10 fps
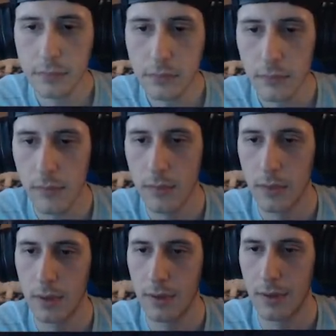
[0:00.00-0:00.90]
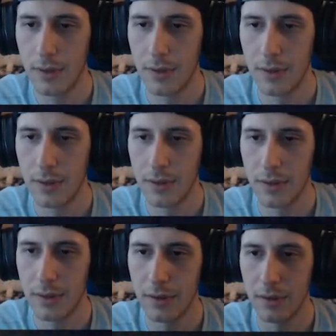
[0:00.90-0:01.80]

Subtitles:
(silence)